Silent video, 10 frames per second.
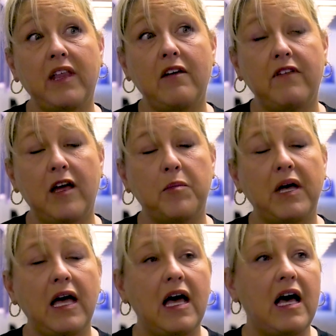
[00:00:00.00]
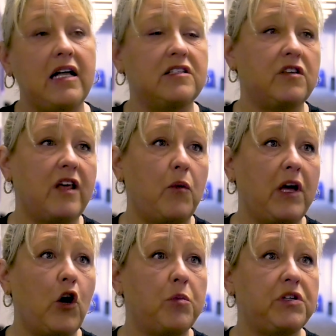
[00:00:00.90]
when they vape, and so that
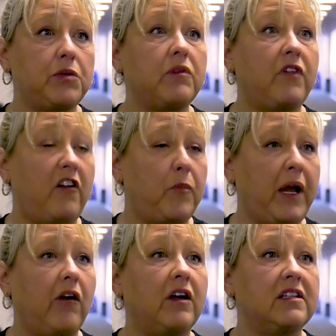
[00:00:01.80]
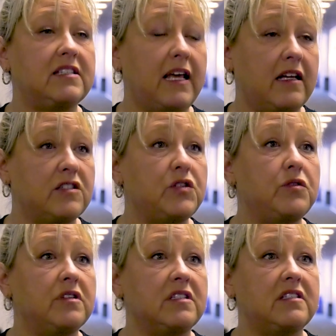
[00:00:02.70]
we hope to involve parents and
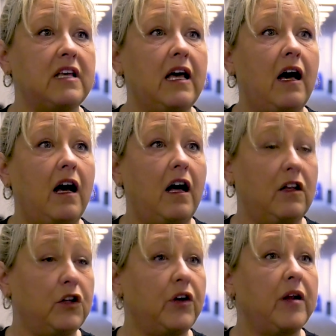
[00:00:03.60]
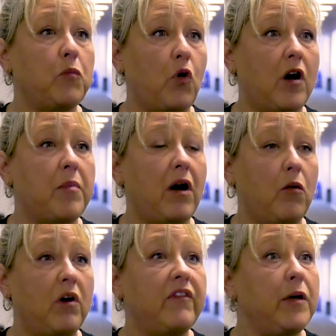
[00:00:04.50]
students uh, learning more
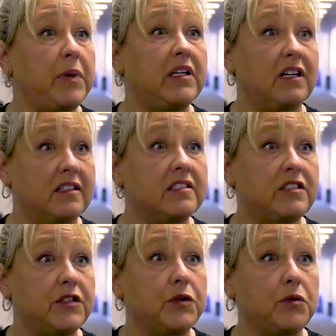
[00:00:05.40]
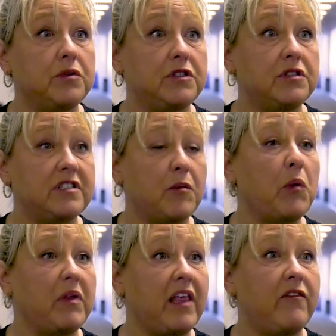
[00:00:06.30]
about what vaping does to, to
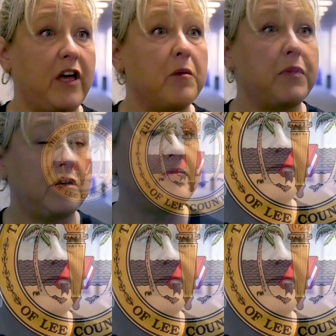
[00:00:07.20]
someone when they vape.